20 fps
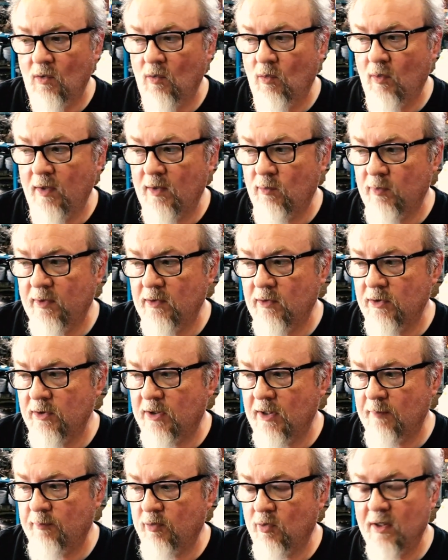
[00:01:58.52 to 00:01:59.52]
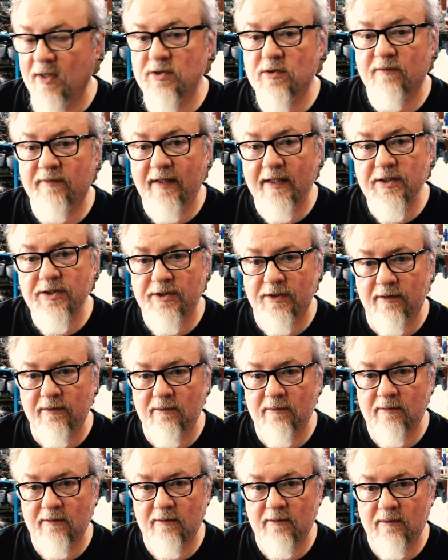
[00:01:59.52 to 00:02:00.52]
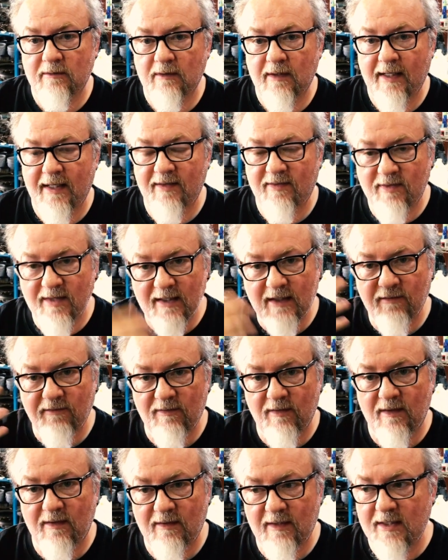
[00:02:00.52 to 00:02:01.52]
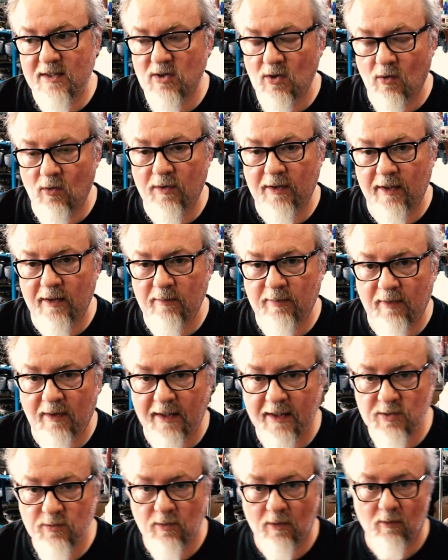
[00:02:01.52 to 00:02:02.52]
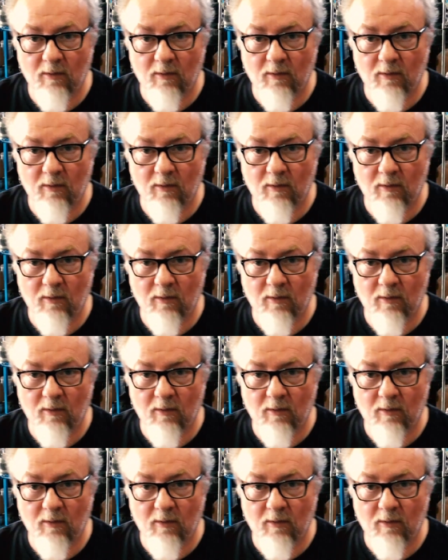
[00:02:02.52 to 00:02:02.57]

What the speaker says: when we look at preservation and think of these old airplanes we're